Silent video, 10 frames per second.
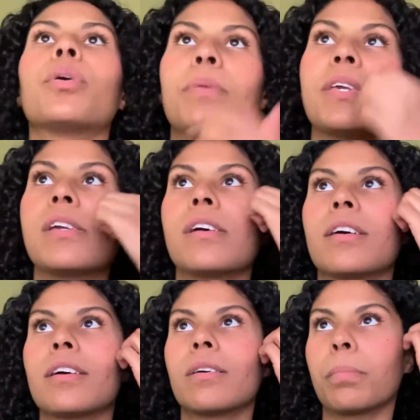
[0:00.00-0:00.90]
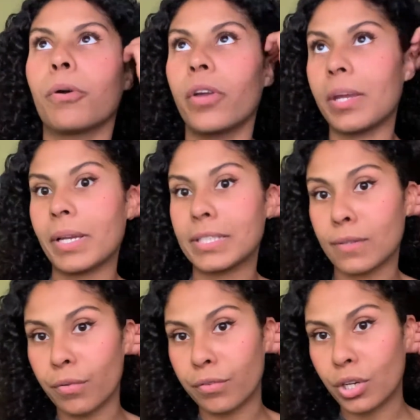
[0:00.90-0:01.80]
be putting
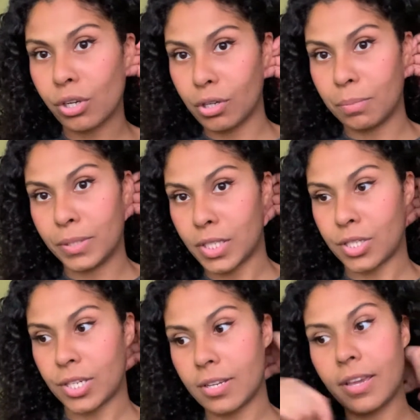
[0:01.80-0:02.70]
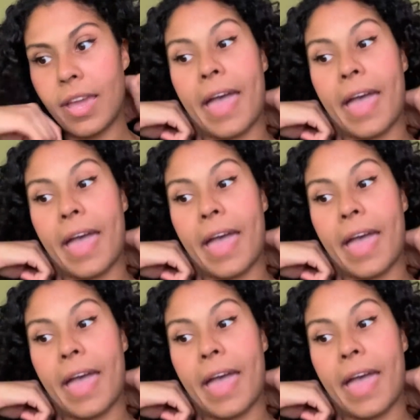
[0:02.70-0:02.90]
myself in a good position,